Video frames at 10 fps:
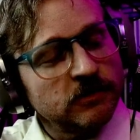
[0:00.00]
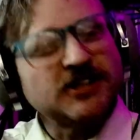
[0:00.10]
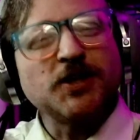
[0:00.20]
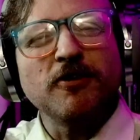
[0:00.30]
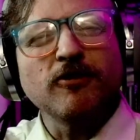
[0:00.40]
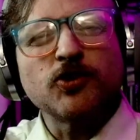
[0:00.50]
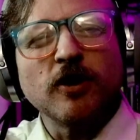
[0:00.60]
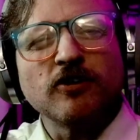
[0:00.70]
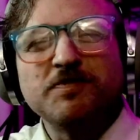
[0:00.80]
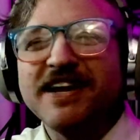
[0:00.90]
And some of those
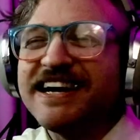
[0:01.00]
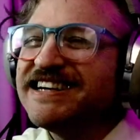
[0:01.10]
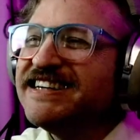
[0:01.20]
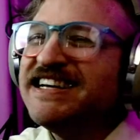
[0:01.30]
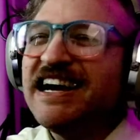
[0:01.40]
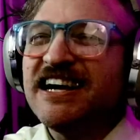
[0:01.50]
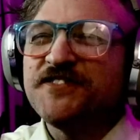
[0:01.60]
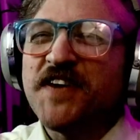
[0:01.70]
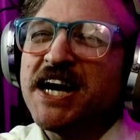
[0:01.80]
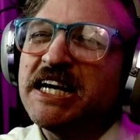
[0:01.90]
weirdos would be like,
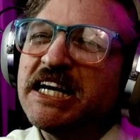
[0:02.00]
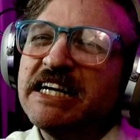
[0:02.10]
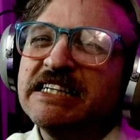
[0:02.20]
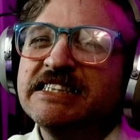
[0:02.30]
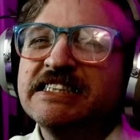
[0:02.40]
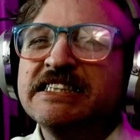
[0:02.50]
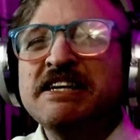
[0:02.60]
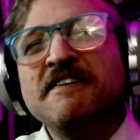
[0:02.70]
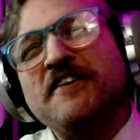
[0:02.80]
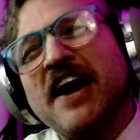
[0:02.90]
yes, finally.
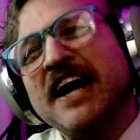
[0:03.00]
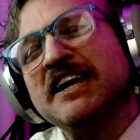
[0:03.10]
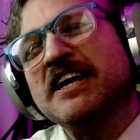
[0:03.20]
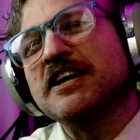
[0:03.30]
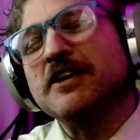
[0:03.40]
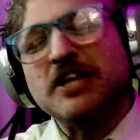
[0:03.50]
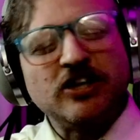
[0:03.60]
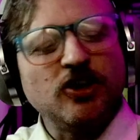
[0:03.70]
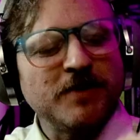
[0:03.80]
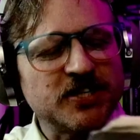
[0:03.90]
Finally, the, the
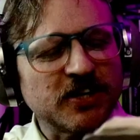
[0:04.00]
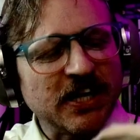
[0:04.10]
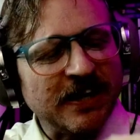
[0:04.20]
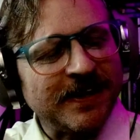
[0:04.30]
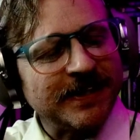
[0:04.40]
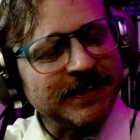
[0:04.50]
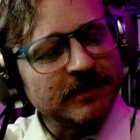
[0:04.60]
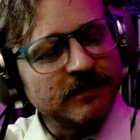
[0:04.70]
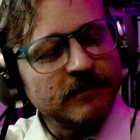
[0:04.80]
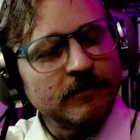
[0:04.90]
humans are gone.
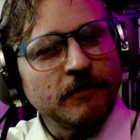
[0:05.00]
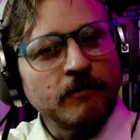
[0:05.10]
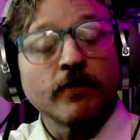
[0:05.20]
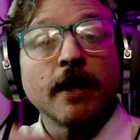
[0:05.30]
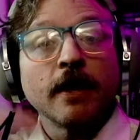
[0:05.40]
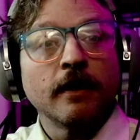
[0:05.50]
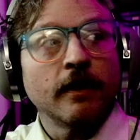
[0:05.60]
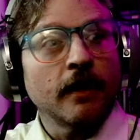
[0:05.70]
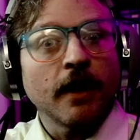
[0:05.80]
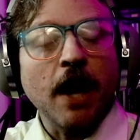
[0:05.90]

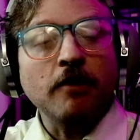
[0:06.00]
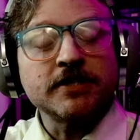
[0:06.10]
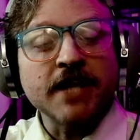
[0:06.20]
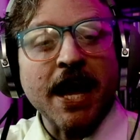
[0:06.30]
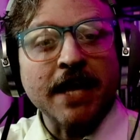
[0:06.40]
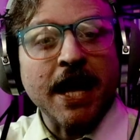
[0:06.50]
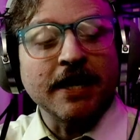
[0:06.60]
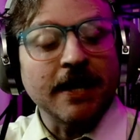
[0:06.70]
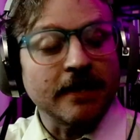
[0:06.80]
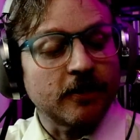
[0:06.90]
How is that
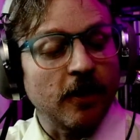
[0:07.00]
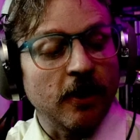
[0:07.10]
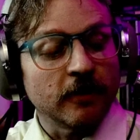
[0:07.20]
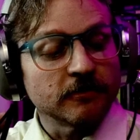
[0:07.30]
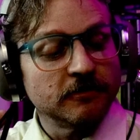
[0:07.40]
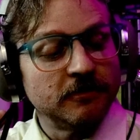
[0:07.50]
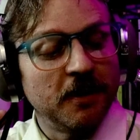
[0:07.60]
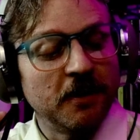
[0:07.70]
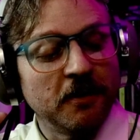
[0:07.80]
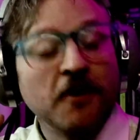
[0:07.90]
not a death call?
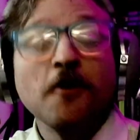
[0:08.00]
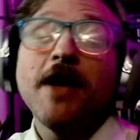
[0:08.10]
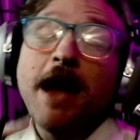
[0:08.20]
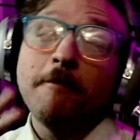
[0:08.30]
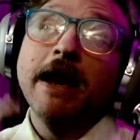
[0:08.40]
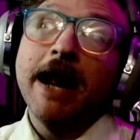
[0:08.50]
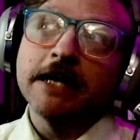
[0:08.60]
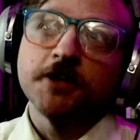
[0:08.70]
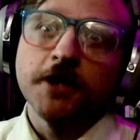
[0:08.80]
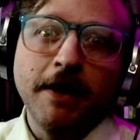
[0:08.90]
That might
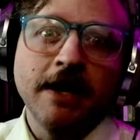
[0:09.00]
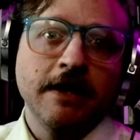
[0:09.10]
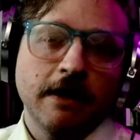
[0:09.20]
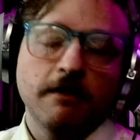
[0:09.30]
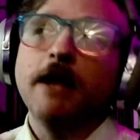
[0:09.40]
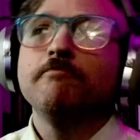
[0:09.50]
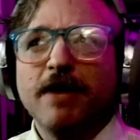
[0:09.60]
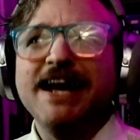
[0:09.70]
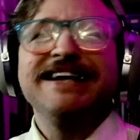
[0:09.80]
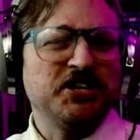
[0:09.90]
actually be a death.
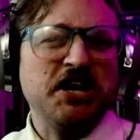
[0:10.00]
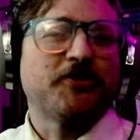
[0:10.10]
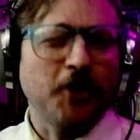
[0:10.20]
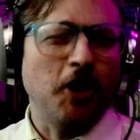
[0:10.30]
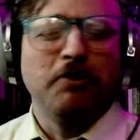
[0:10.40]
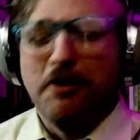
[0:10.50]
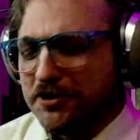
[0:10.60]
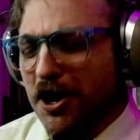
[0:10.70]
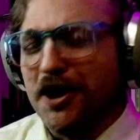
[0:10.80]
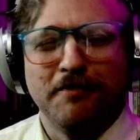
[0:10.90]
It is a death call. What are
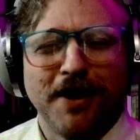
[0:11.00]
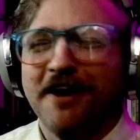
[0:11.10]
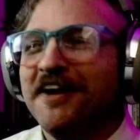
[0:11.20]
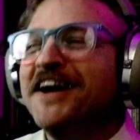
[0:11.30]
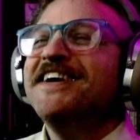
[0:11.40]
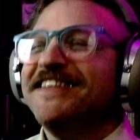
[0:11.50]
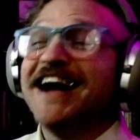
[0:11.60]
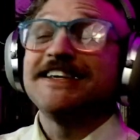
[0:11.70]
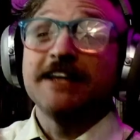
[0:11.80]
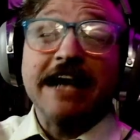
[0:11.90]
we talking about?
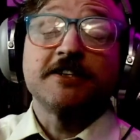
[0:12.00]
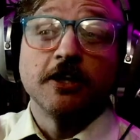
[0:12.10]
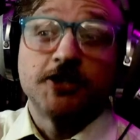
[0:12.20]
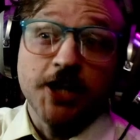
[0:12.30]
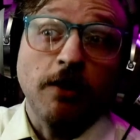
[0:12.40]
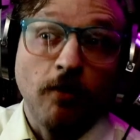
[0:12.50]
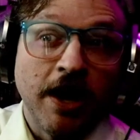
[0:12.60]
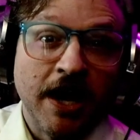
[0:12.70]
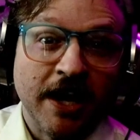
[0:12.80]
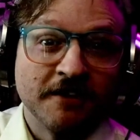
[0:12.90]
That's, that's a legit
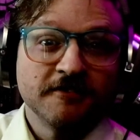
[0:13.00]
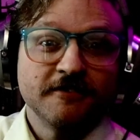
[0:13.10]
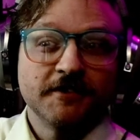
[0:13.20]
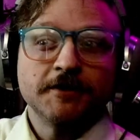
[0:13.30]
one.